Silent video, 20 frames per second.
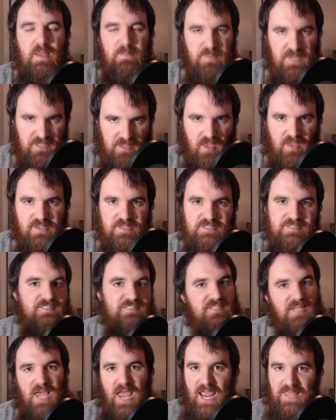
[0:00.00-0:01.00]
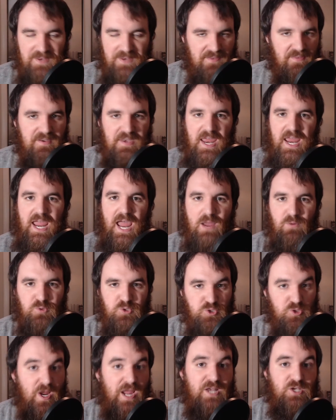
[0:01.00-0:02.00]
because at the end of the day, I will
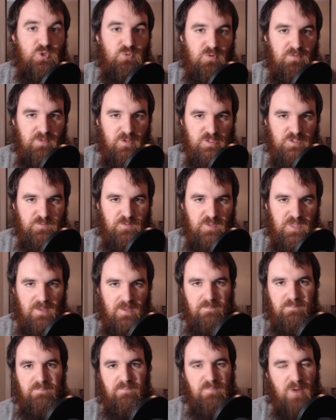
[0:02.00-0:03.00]
try and do reviews for them,